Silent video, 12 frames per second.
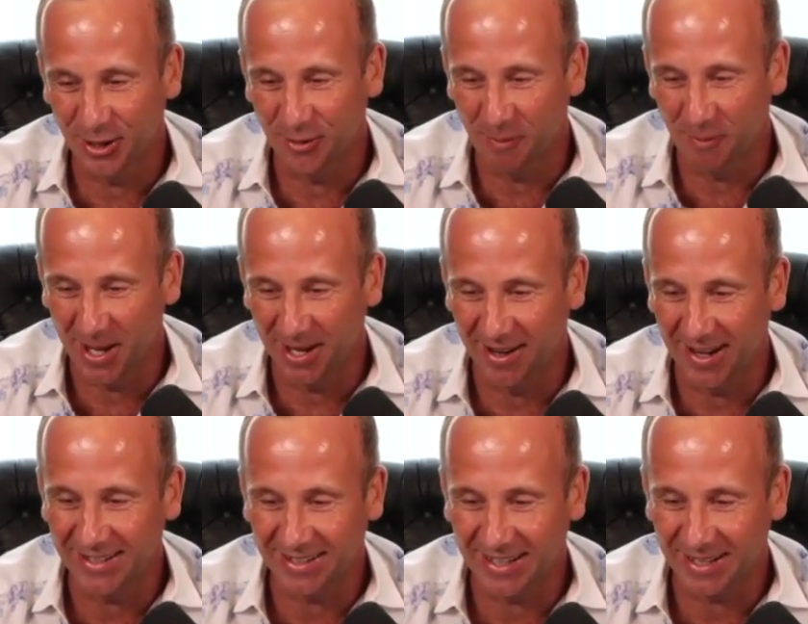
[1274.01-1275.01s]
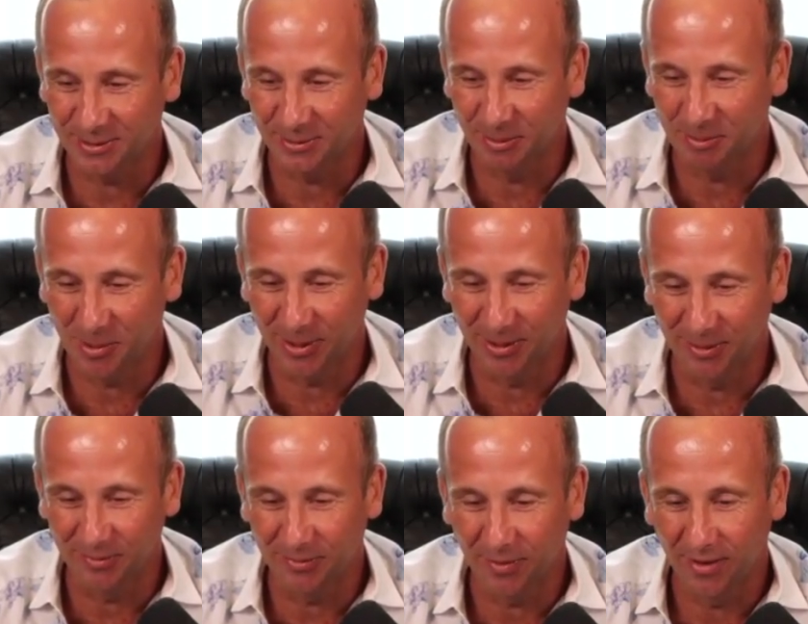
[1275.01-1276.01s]
for me, I had to get to a point
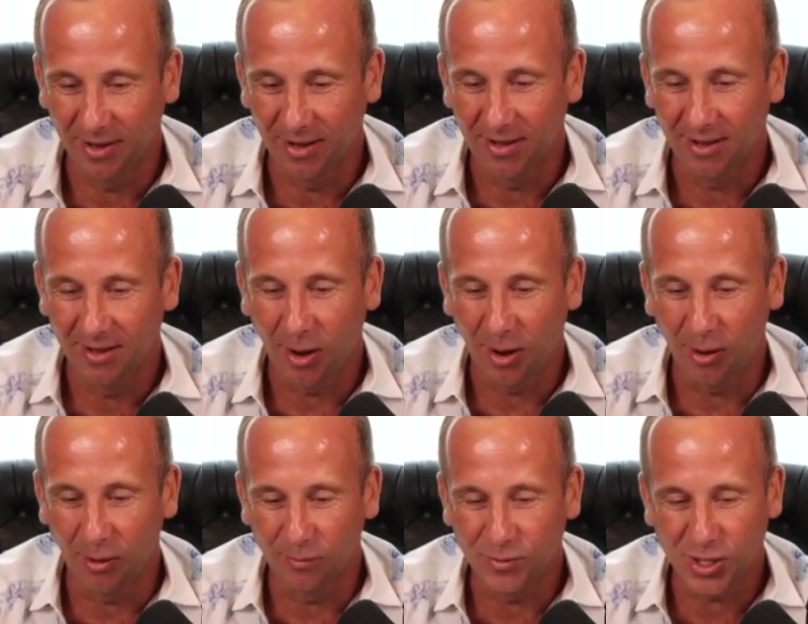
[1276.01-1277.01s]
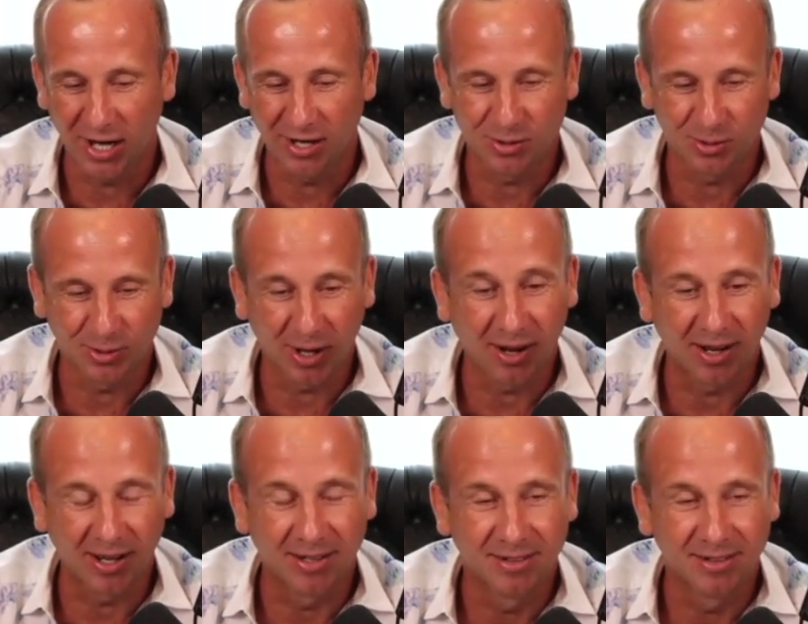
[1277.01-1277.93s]
of change or die.